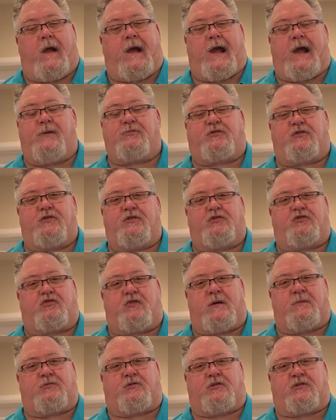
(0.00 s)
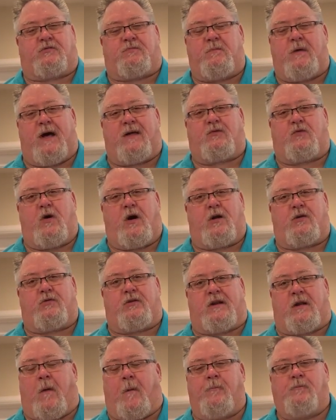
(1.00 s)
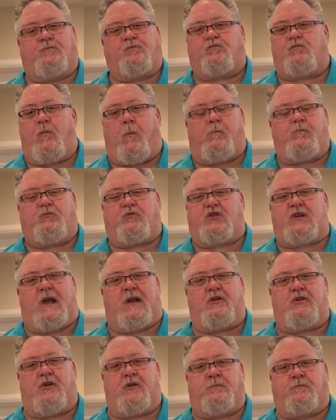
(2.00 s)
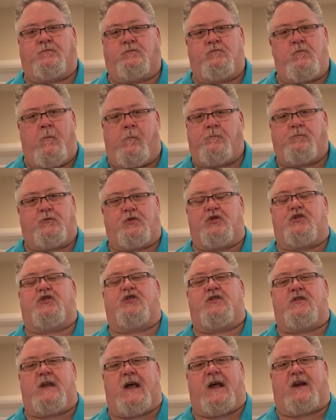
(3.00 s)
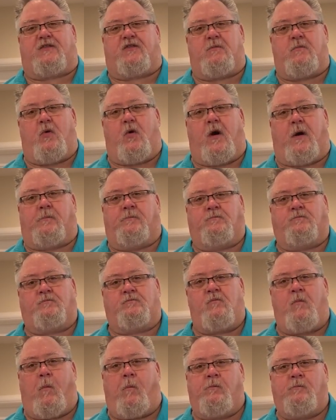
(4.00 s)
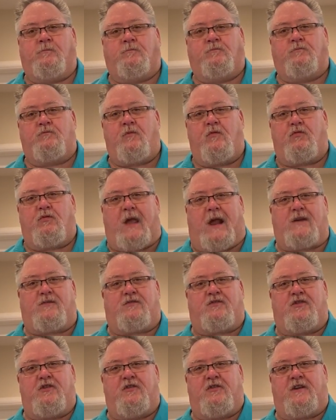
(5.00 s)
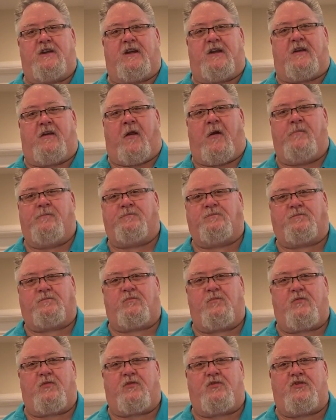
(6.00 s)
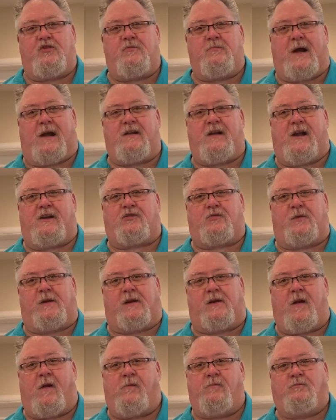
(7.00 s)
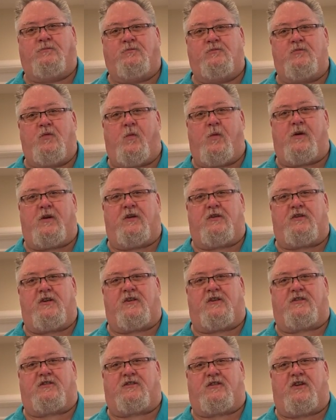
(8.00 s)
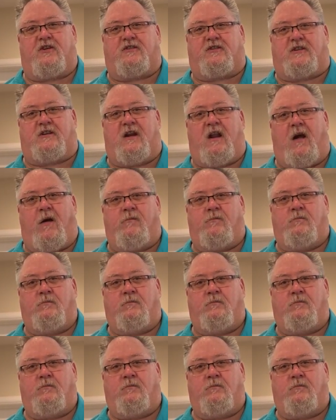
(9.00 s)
Absolutely scrumptious. Mouth-watering, tender. You couldn't ask for more. Thanks for tuning in. Tune back next week. We're going to cook a sturgeon.